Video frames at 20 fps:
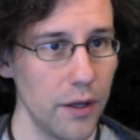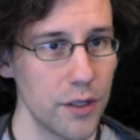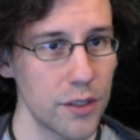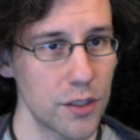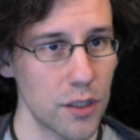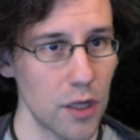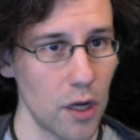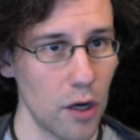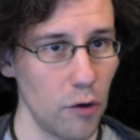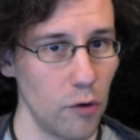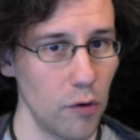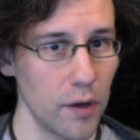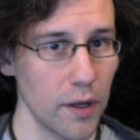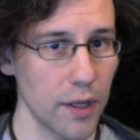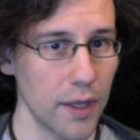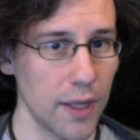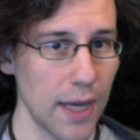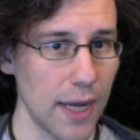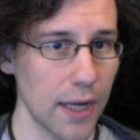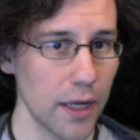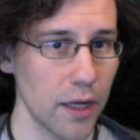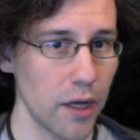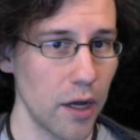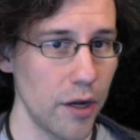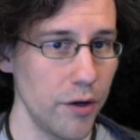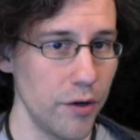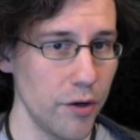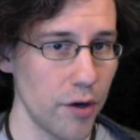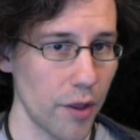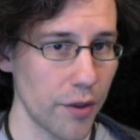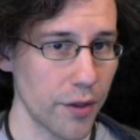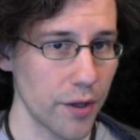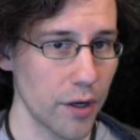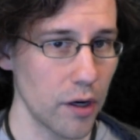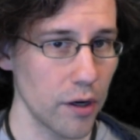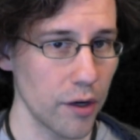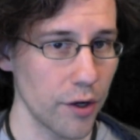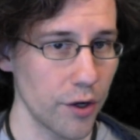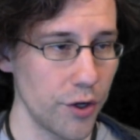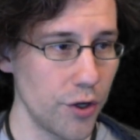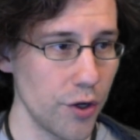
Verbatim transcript: So getting another